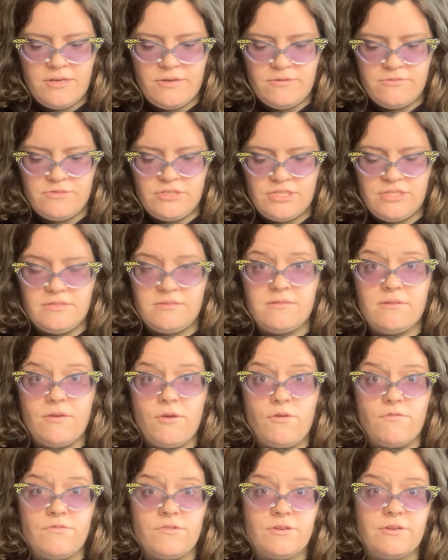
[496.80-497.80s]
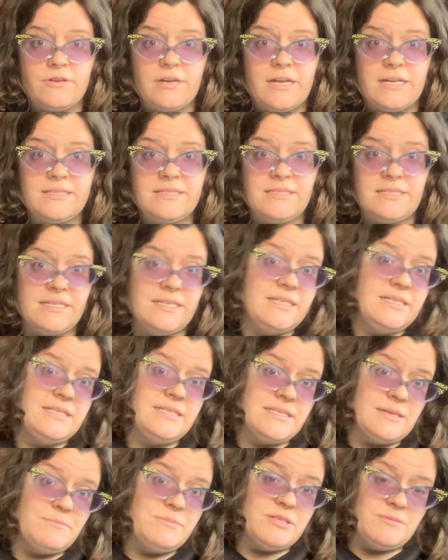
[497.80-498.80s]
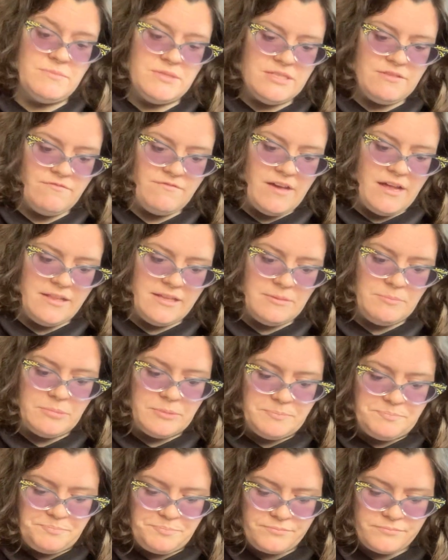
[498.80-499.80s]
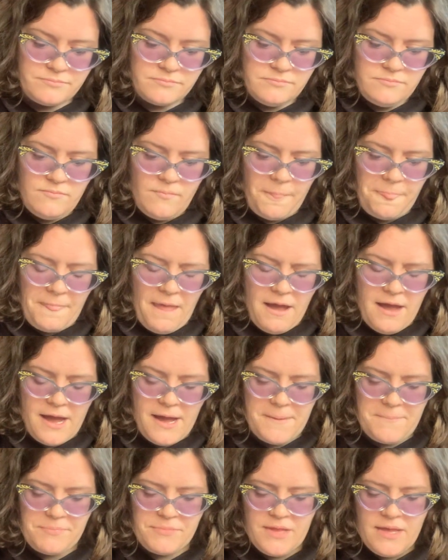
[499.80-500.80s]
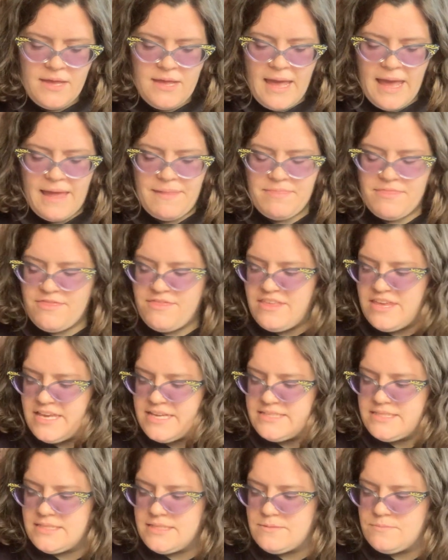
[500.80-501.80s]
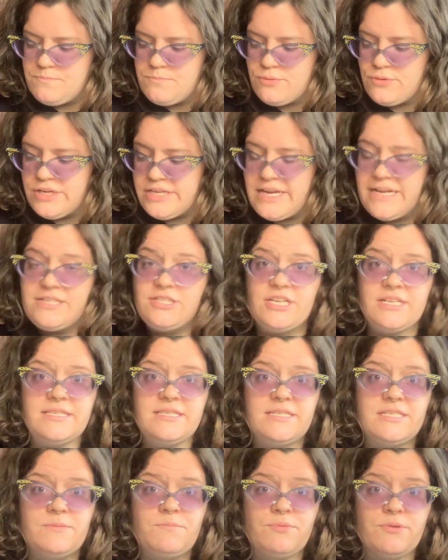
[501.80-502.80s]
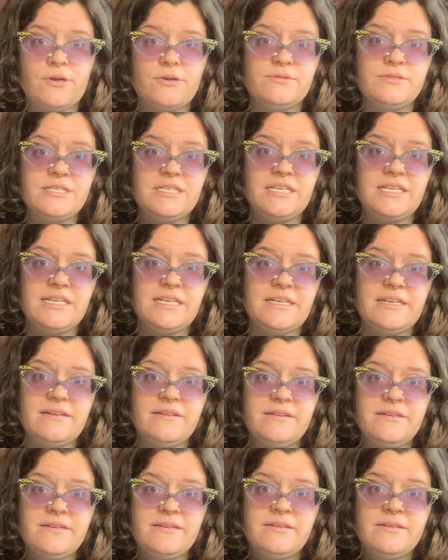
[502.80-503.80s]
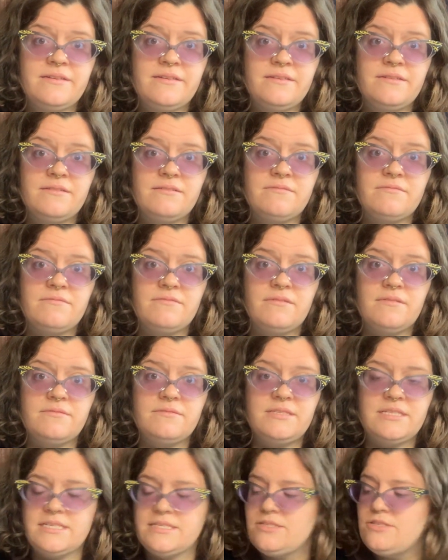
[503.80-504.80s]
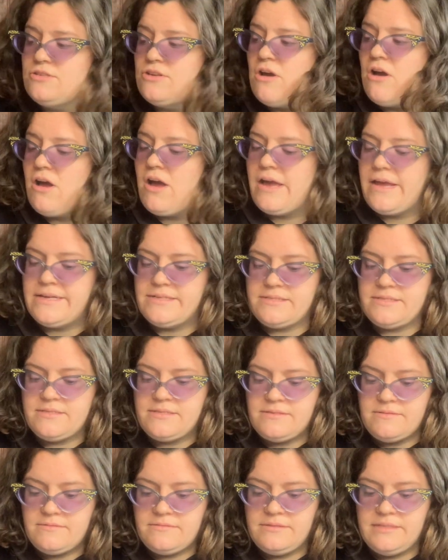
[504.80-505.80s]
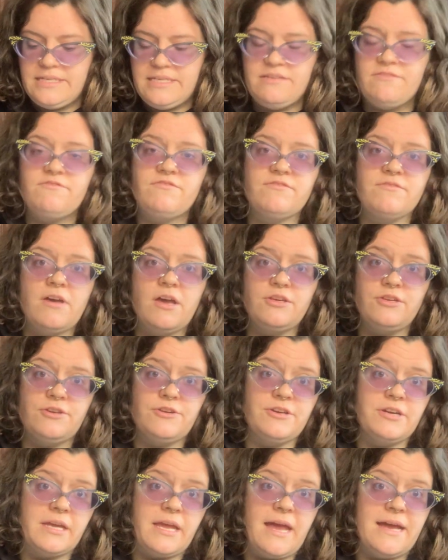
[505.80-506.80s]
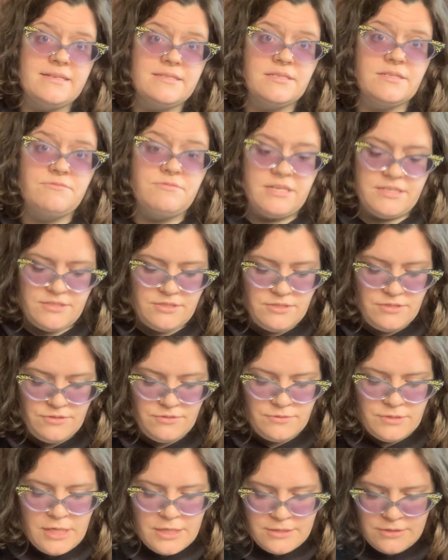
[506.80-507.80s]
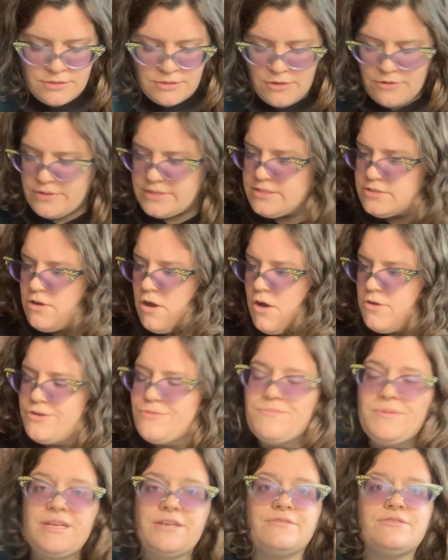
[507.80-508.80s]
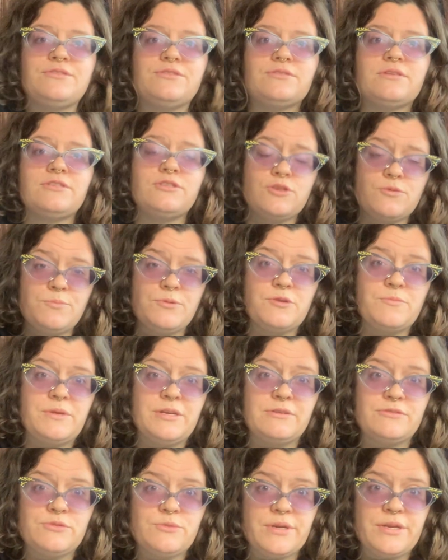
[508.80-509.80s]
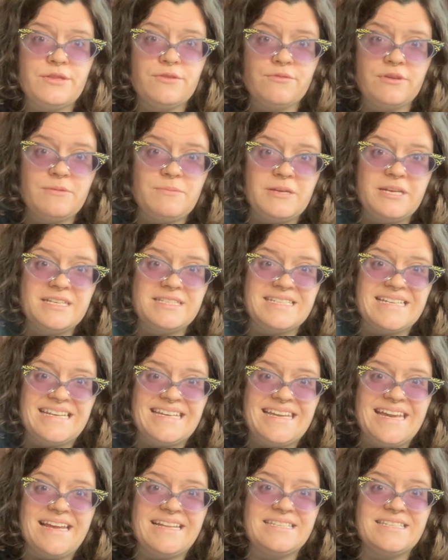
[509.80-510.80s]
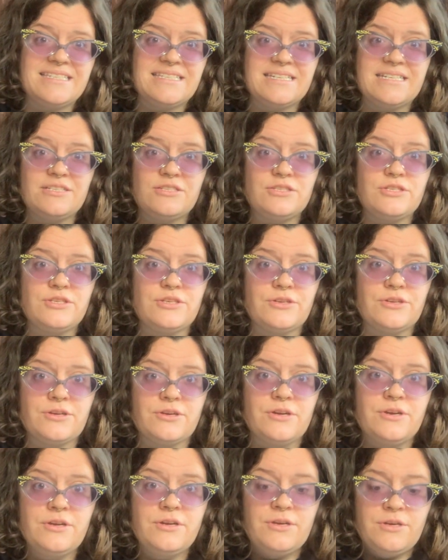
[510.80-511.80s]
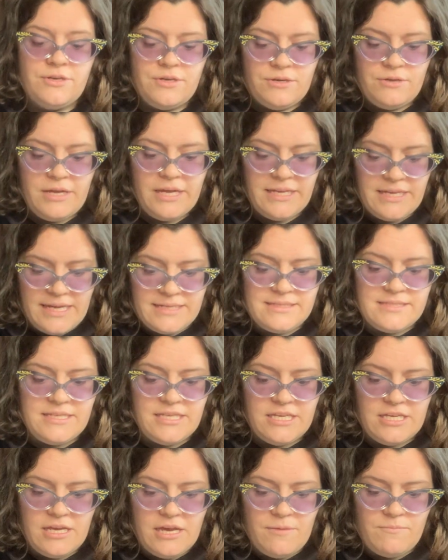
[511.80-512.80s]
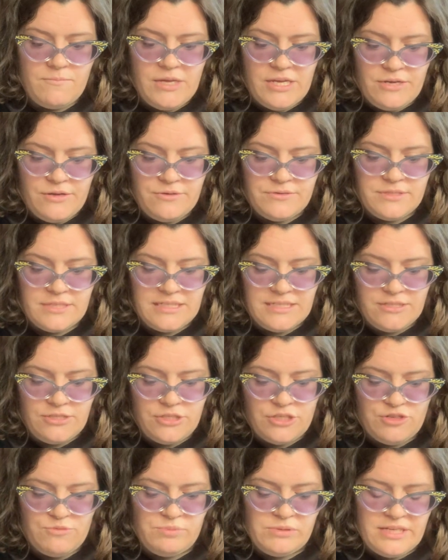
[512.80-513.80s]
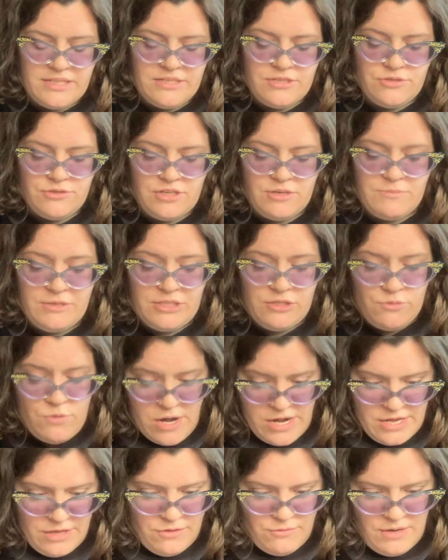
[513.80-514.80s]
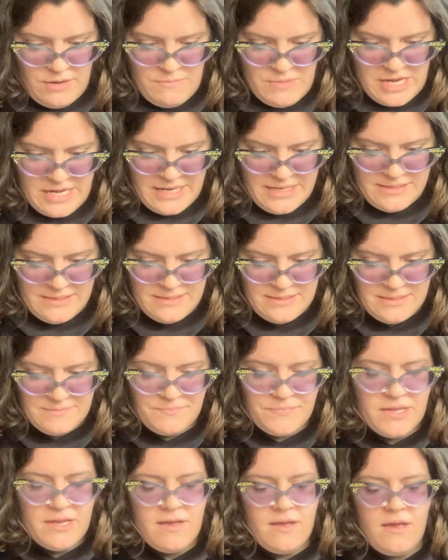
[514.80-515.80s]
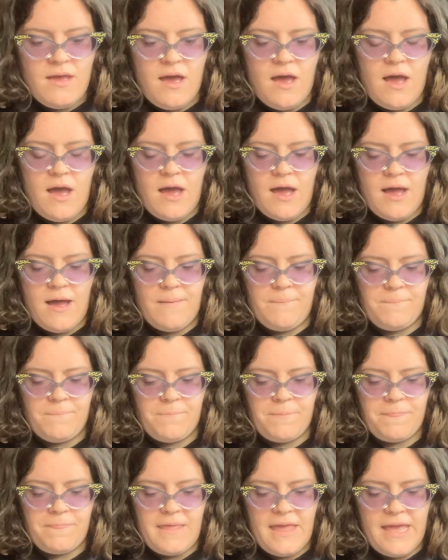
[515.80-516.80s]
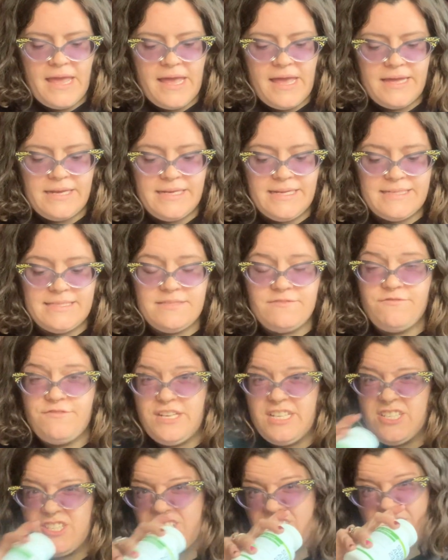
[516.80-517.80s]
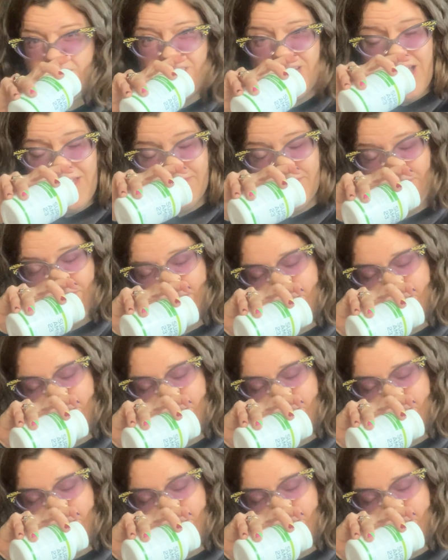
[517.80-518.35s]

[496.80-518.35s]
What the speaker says: just over acidity symptoms develop. And this pre-digested protein does not leave a uric acid residue. So it's called Super Amino 23 because it gets the aminos into your bloodstream in 23 minutes. And it's featured on the